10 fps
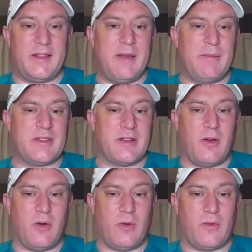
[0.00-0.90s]
The team as a
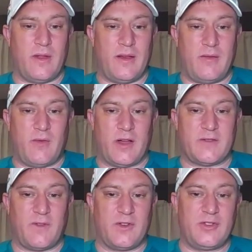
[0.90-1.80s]
whole
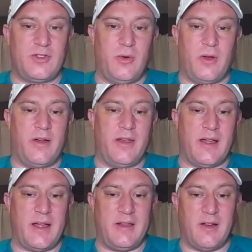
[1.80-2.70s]
rushed for
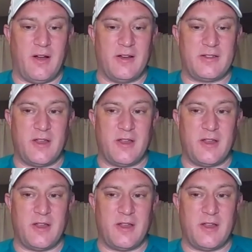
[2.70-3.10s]
209 yards.